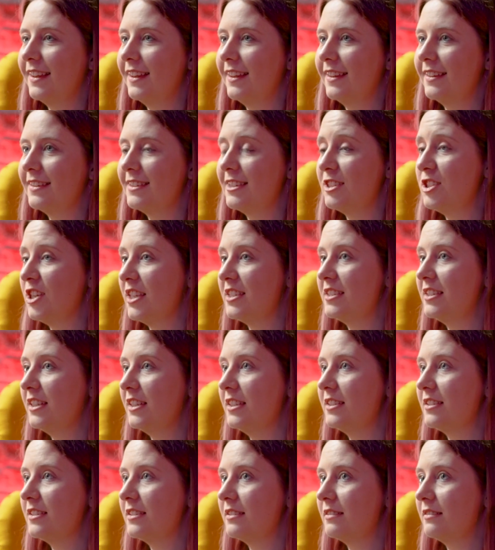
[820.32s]

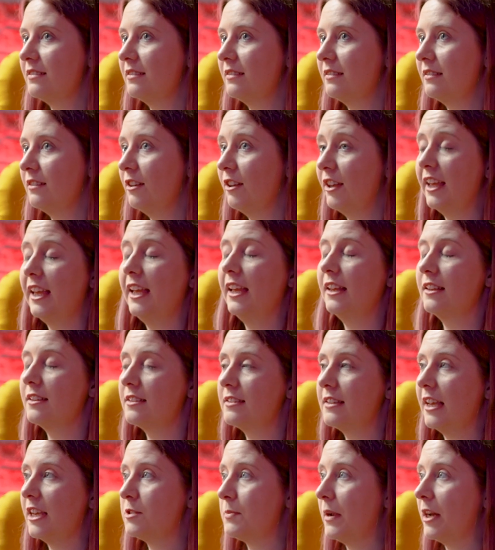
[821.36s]
suggested looking at
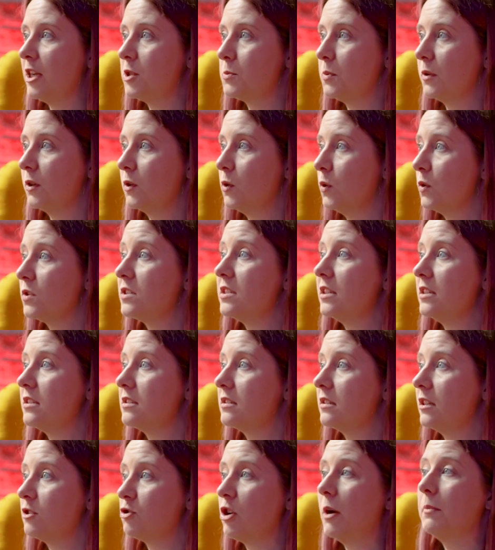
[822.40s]
stage management
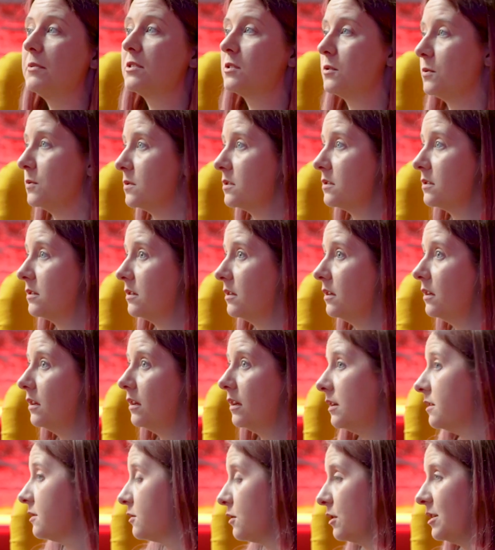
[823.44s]
courses at drama schools.
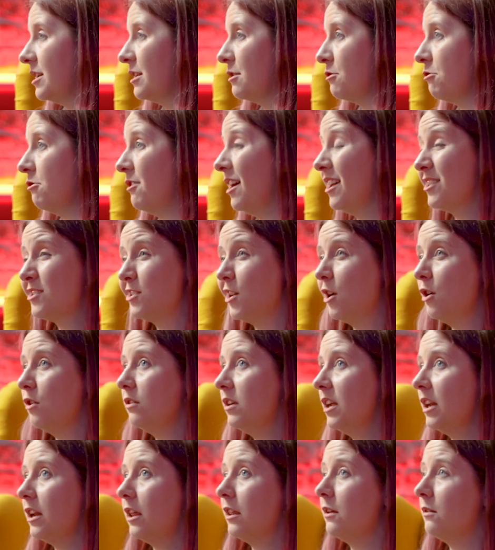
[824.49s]
And so I did it through that. So,
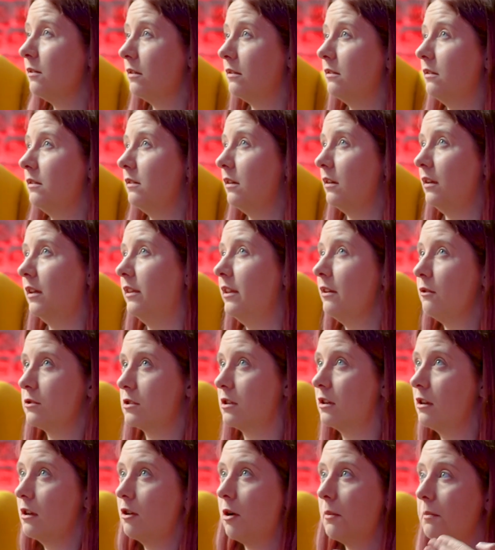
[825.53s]
I think it was
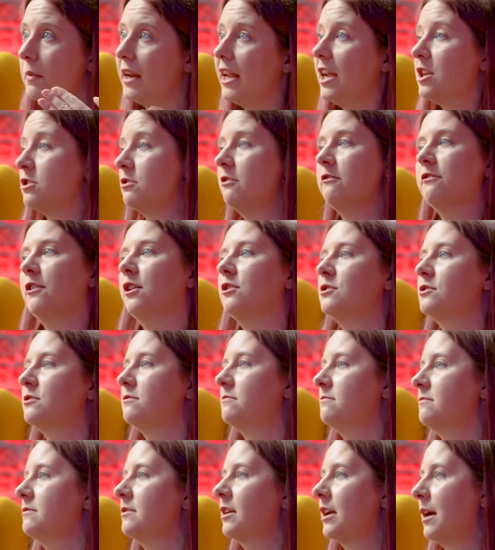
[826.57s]
a combination of those
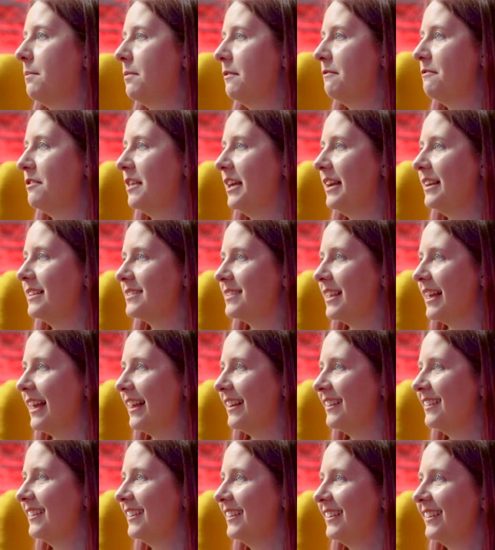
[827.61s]
couple of things
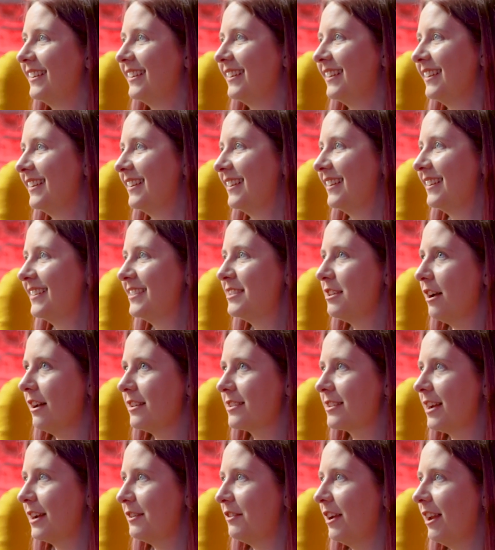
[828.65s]
there. Yeah.
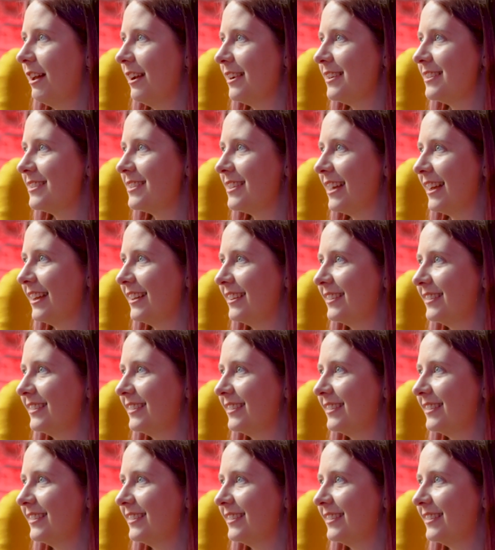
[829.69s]
Stars kind of aligned there.